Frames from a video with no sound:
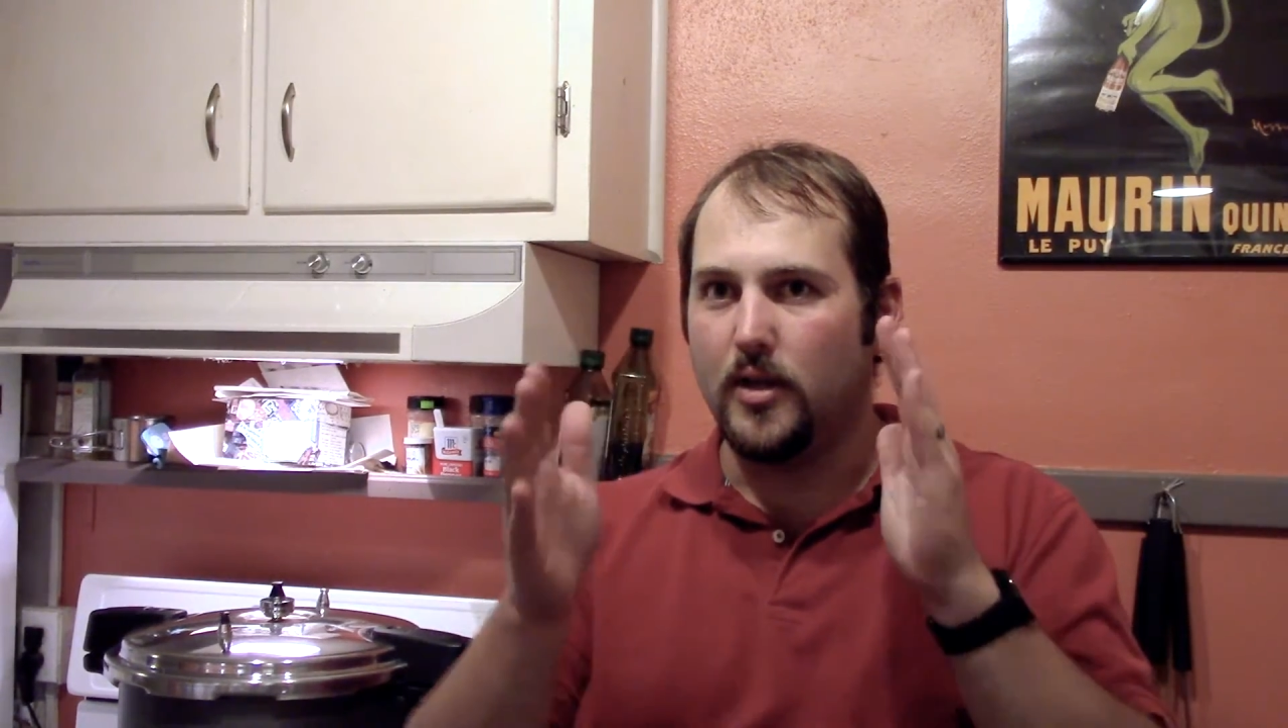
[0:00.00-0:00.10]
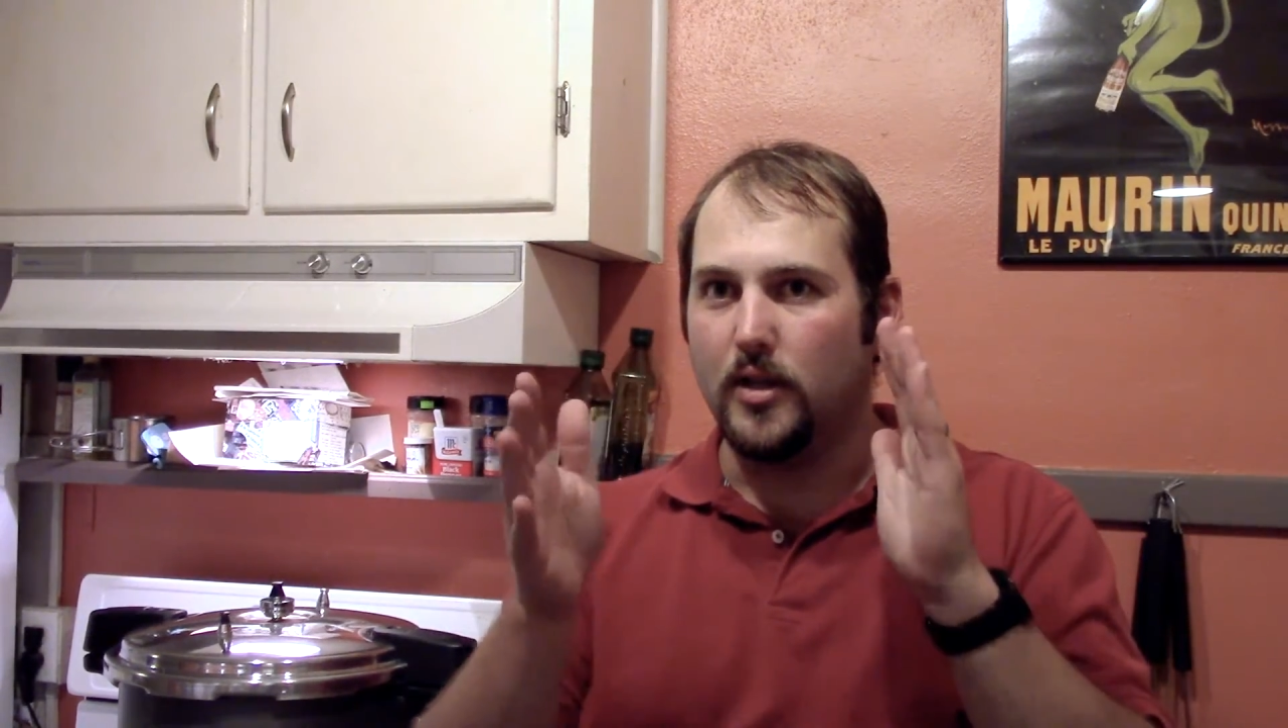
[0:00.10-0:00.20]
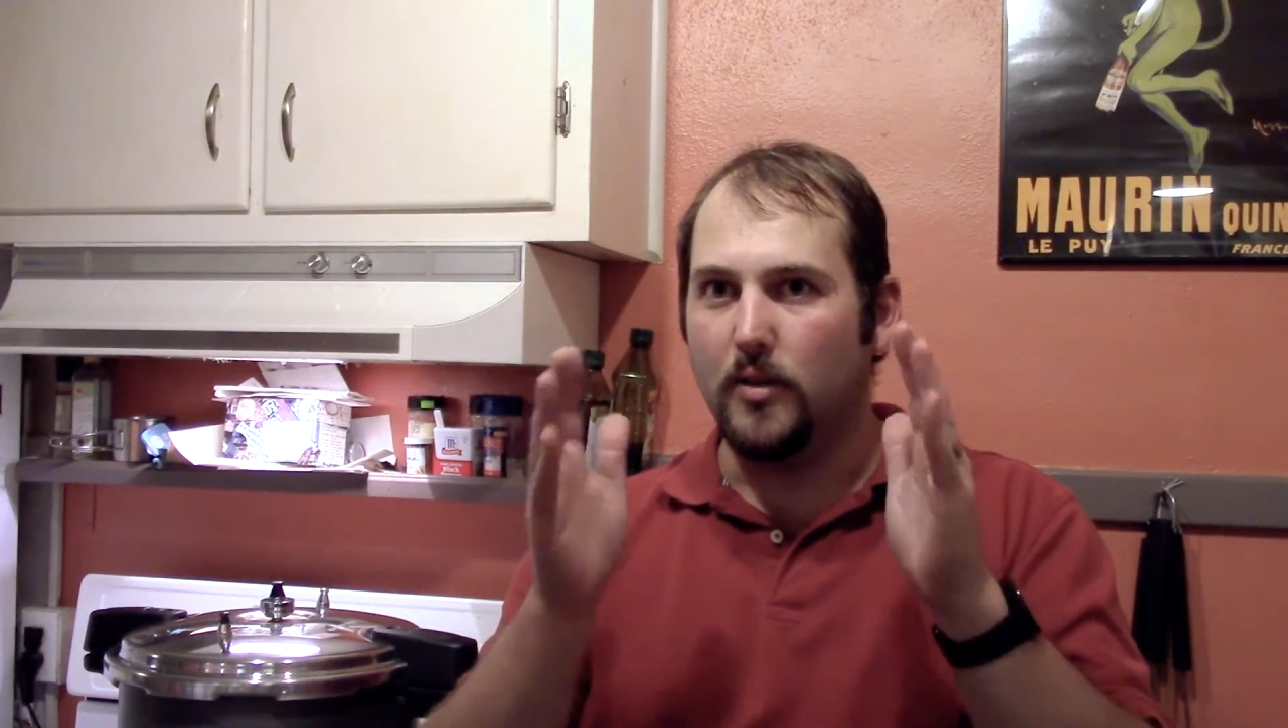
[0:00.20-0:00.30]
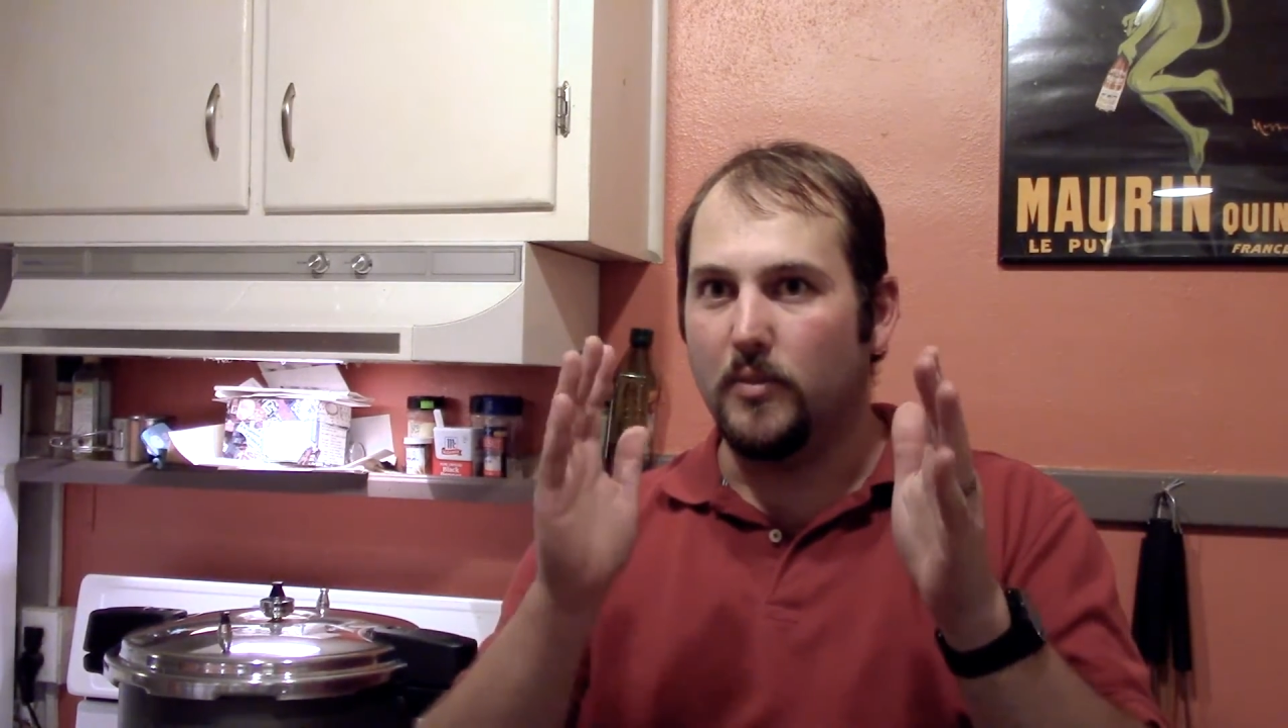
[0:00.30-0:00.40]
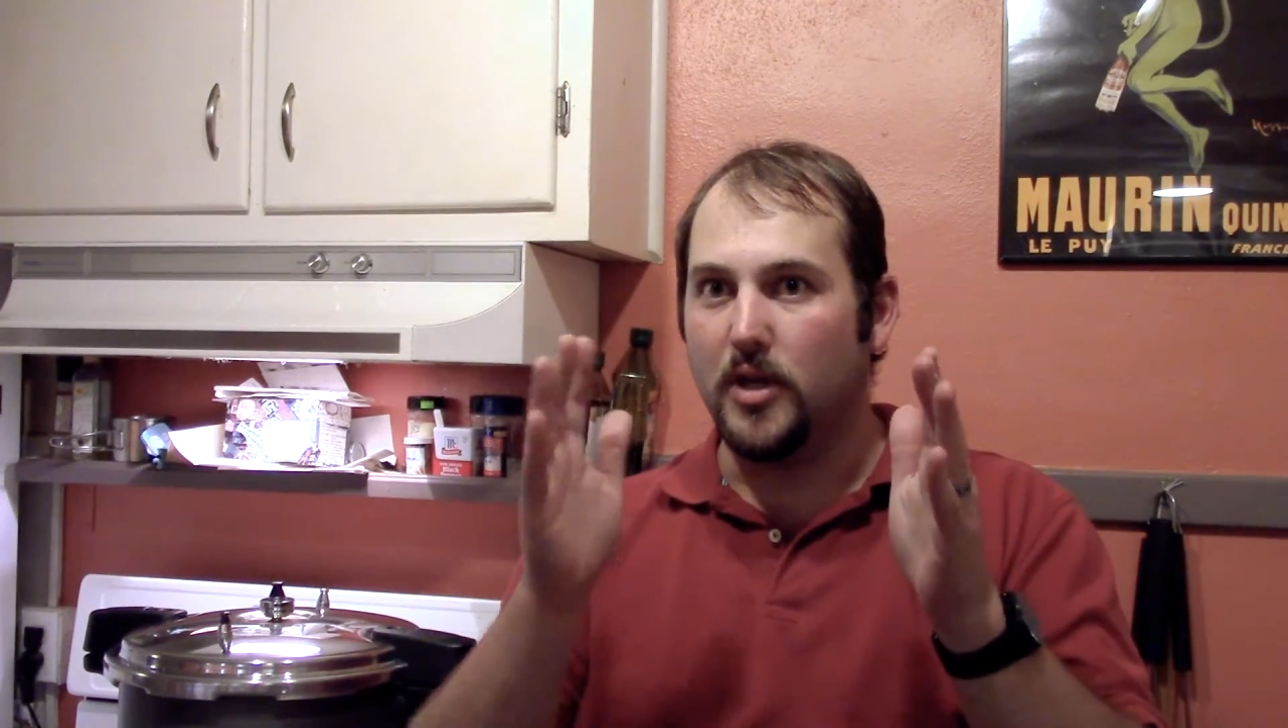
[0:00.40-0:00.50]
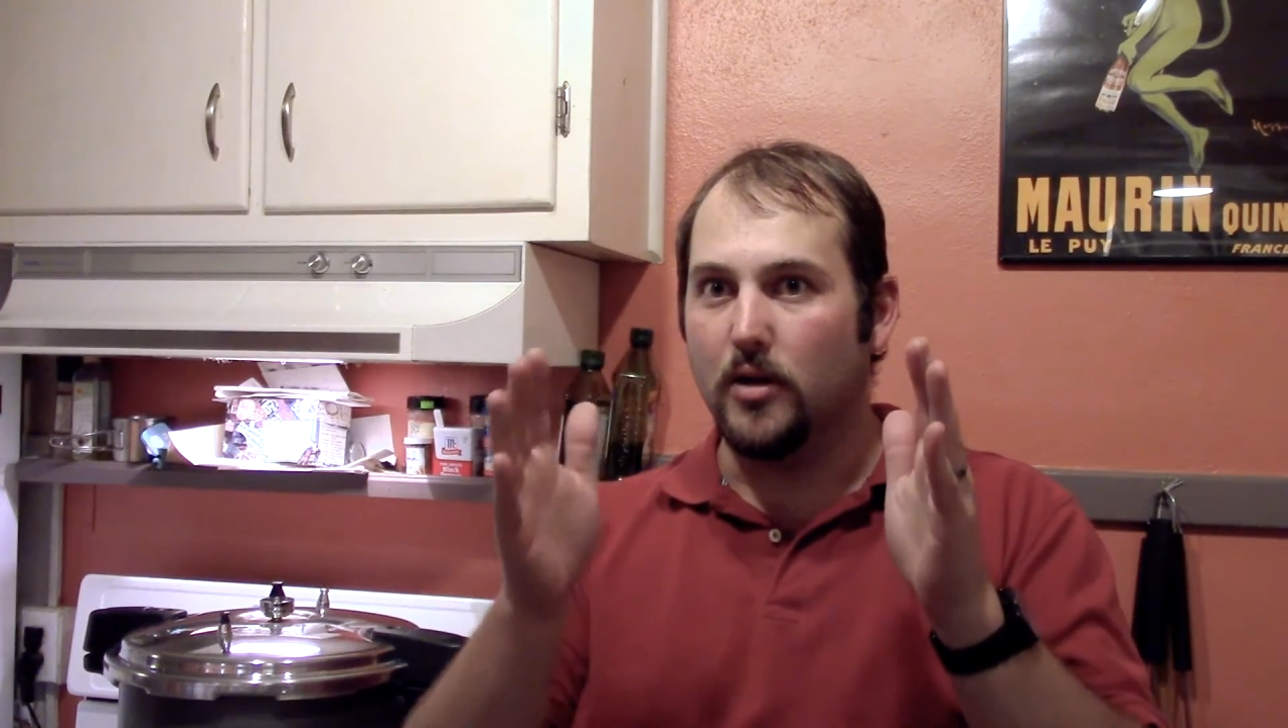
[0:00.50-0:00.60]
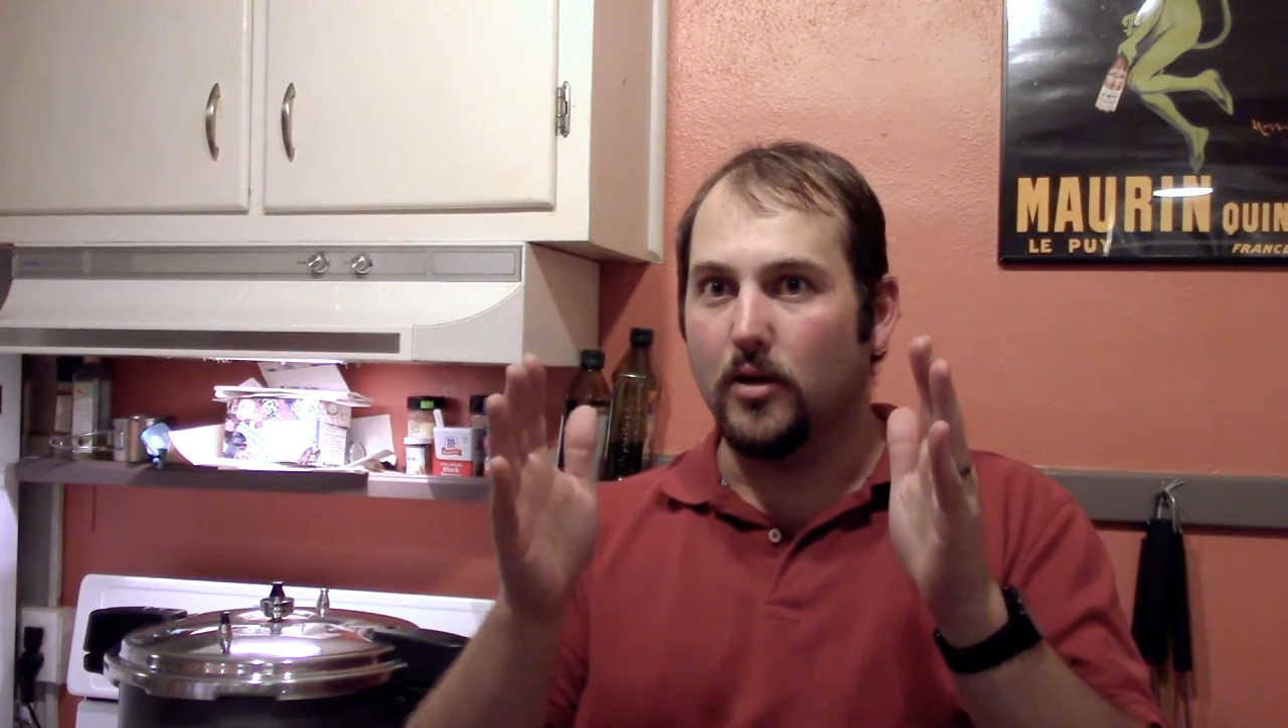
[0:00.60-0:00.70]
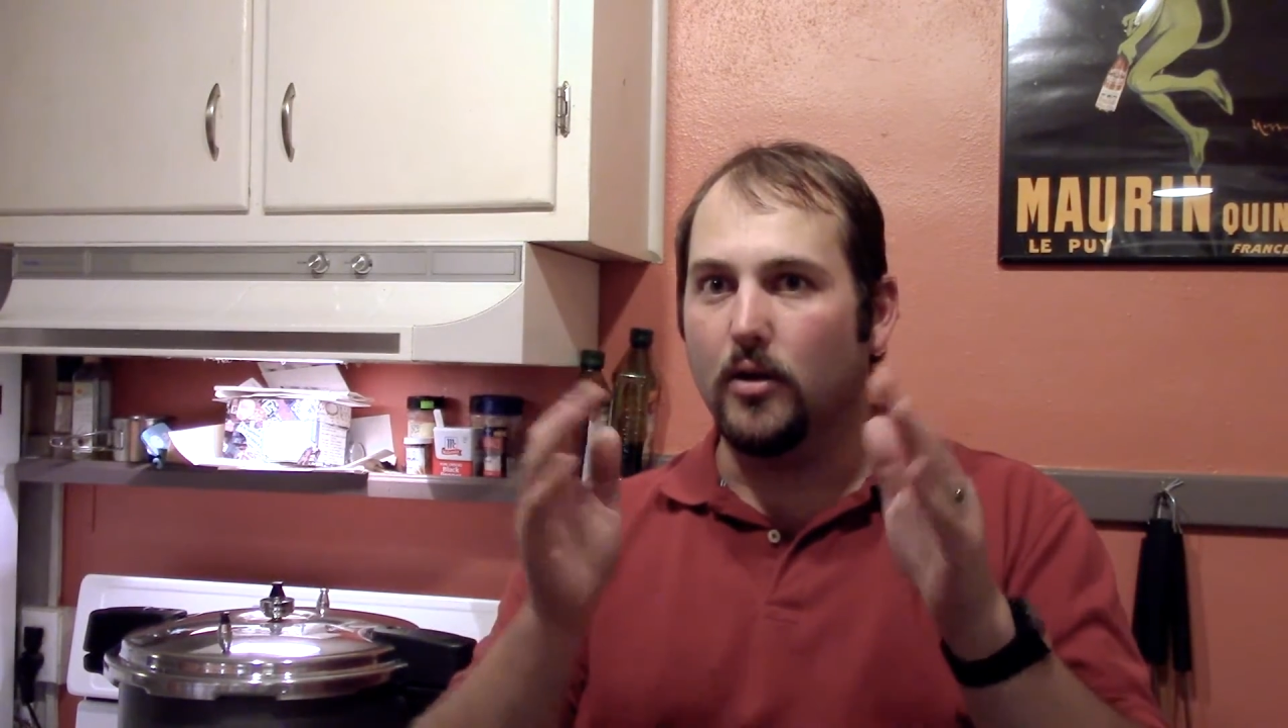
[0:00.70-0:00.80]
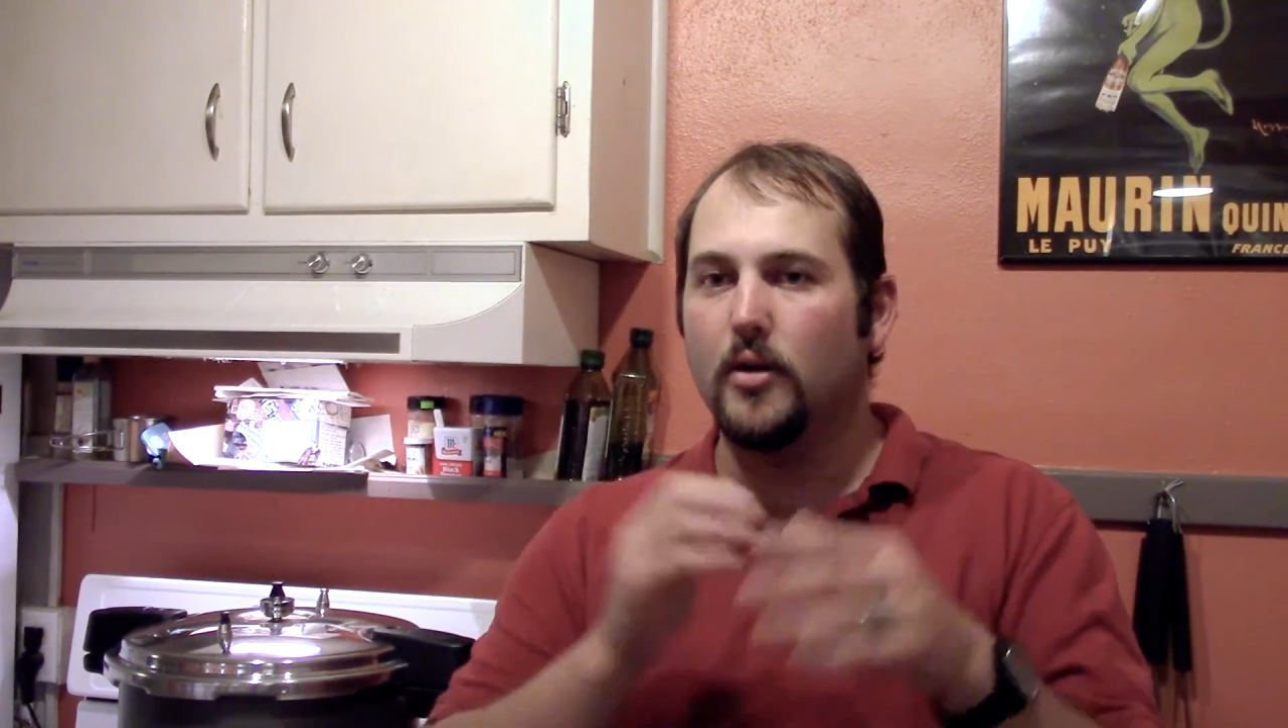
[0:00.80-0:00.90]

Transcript: in the mirror.